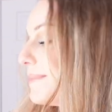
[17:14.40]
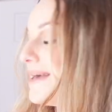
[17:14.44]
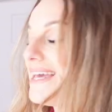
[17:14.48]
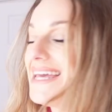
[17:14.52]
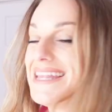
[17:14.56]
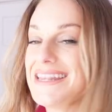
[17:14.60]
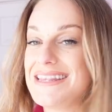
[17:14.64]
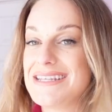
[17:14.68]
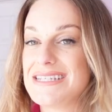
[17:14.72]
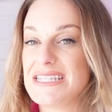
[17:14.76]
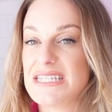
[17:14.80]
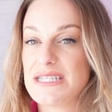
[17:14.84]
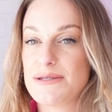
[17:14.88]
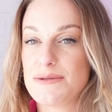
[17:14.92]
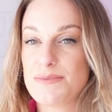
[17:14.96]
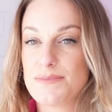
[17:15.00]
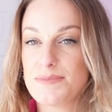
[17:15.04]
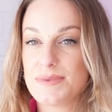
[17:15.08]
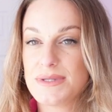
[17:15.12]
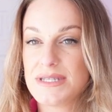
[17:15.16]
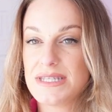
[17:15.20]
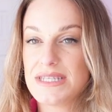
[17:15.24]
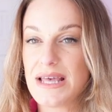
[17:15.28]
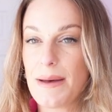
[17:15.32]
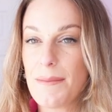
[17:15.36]
in the
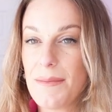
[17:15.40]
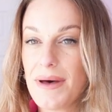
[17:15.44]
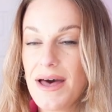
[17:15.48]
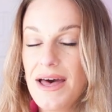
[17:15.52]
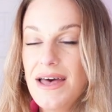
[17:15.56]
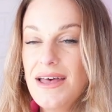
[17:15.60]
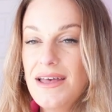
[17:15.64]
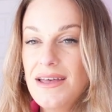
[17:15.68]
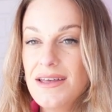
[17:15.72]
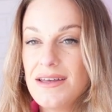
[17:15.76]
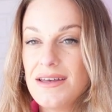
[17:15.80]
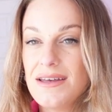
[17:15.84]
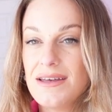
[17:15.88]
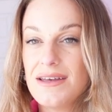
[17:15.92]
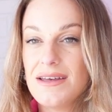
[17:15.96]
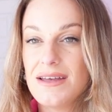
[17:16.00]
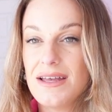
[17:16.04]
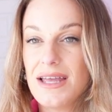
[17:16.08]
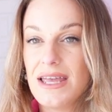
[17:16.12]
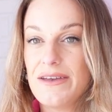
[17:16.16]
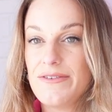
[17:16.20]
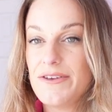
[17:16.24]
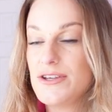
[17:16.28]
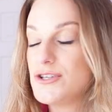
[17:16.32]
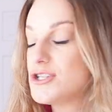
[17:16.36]
summer.
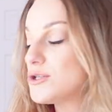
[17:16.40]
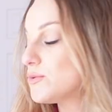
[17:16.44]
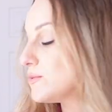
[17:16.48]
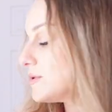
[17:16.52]
If you just